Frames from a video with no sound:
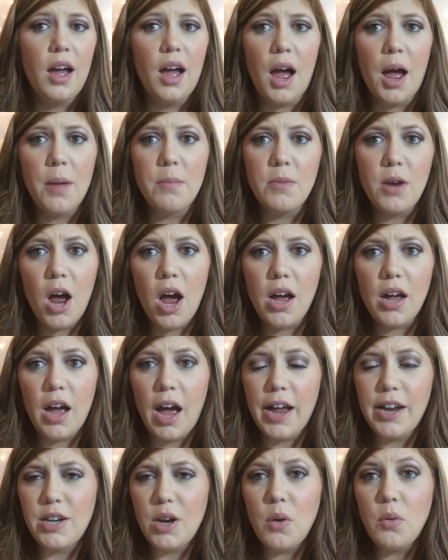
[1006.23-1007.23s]

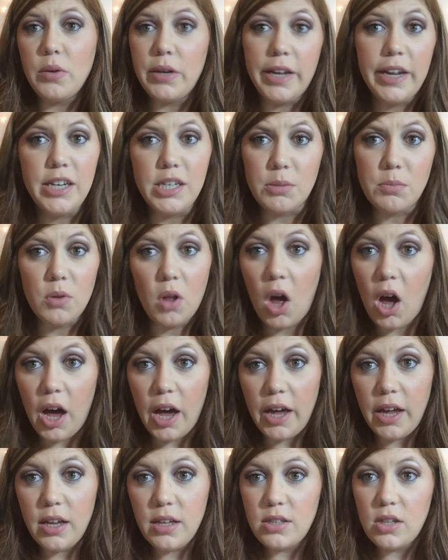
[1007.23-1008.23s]
I don't need to
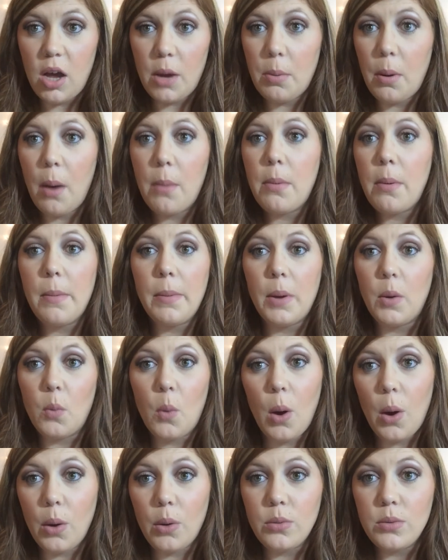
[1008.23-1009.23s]
blot, so I probably
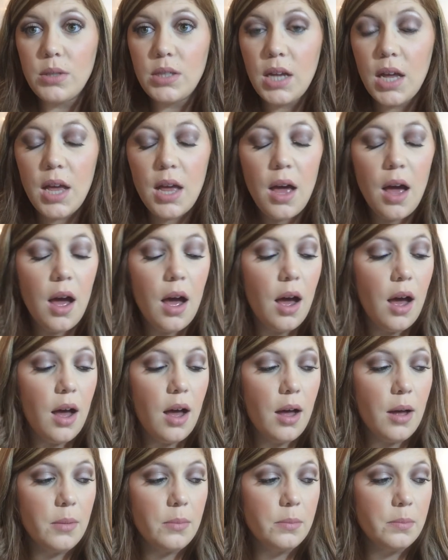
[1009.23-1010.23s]
won't.
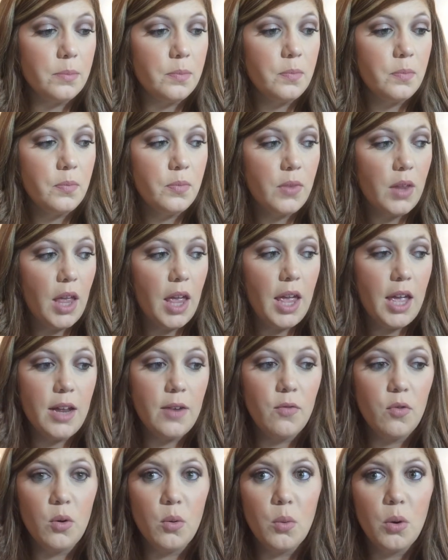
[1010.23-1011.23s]

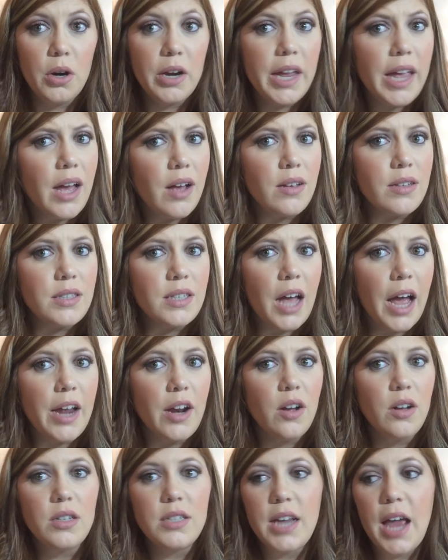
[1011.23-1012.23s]
And for working
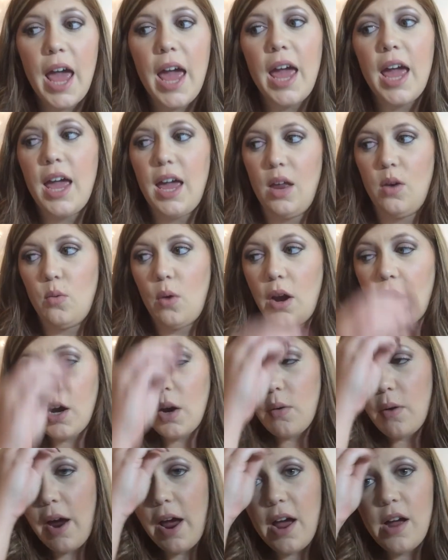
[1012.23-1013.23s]
outside all day and
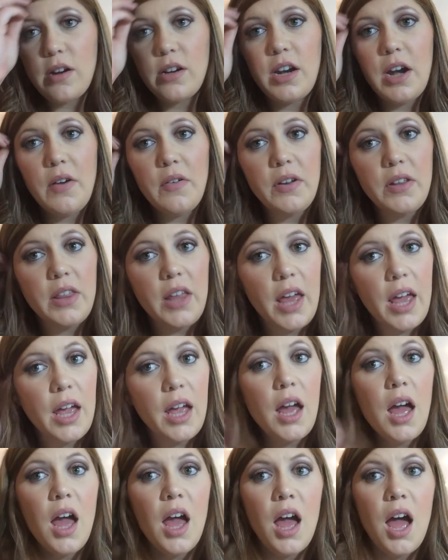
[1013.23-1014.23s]
running around and
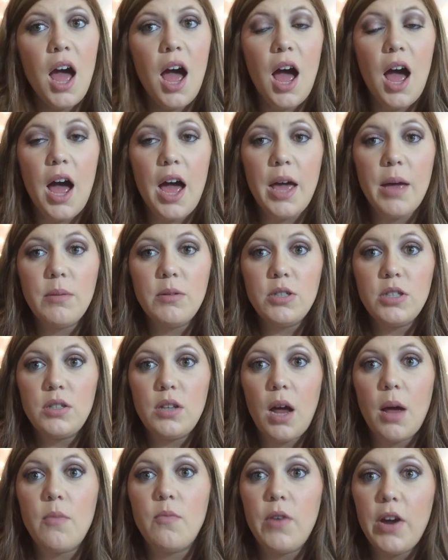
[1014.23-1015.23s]
everything,
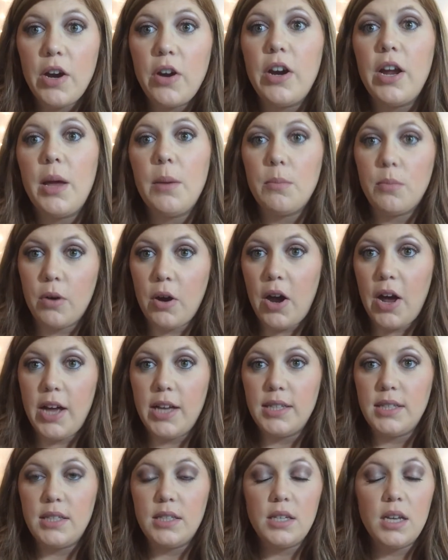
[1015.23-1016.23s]
I'm very
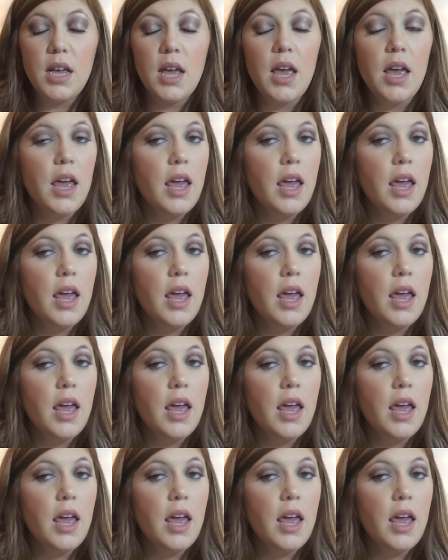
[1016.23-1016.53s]
impressed.